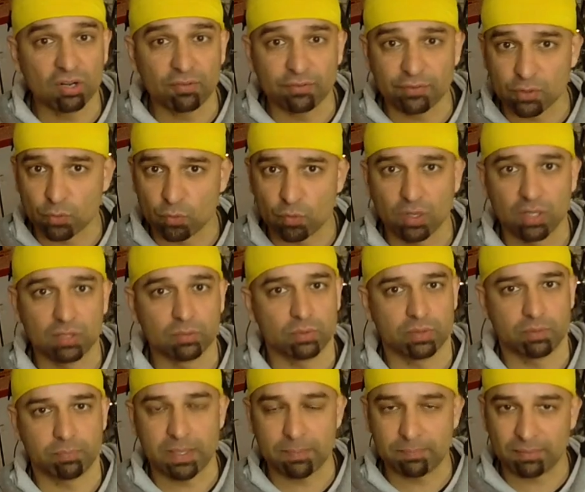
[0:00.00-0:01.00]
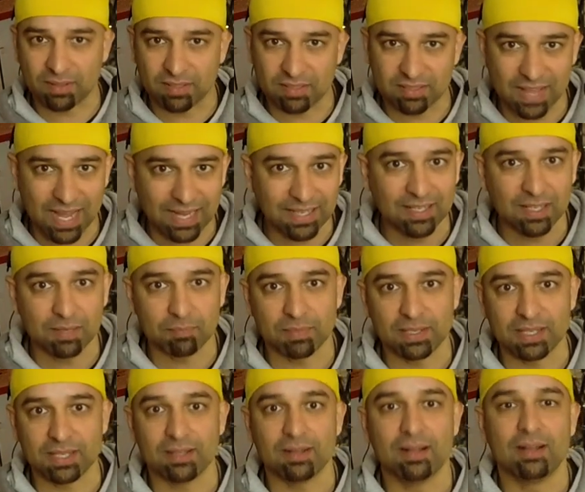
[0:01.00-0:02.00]
over the world with people thanking
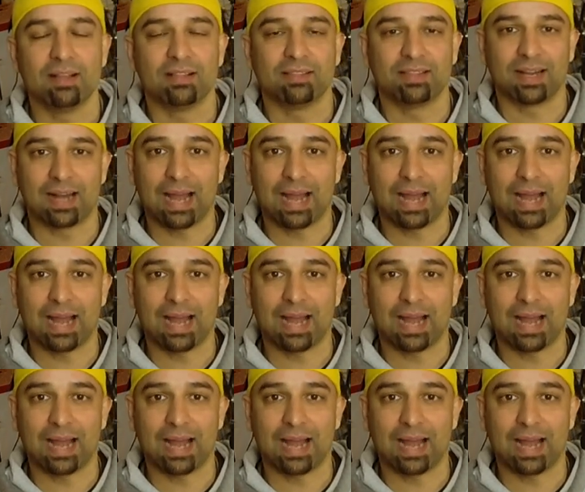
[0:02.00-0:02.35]
me that